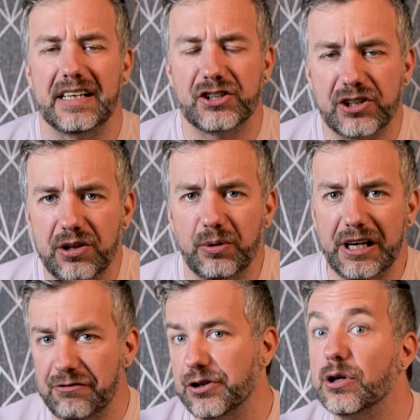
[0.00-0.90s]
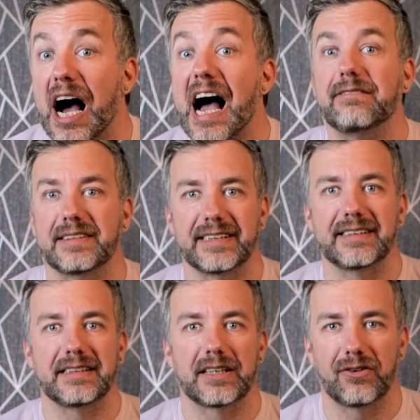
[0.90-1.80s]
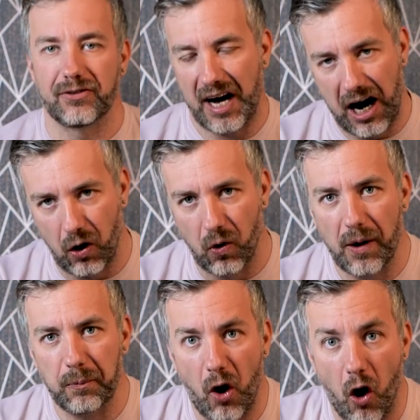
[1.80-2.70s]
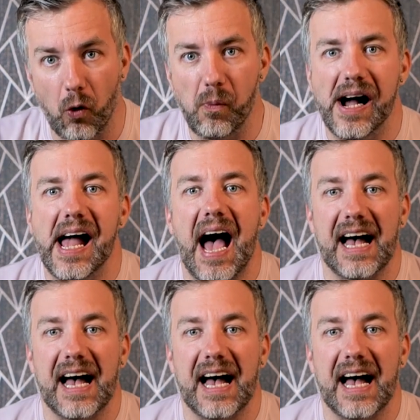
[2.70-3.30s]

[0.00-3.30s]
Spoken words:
So if you have an idea how Home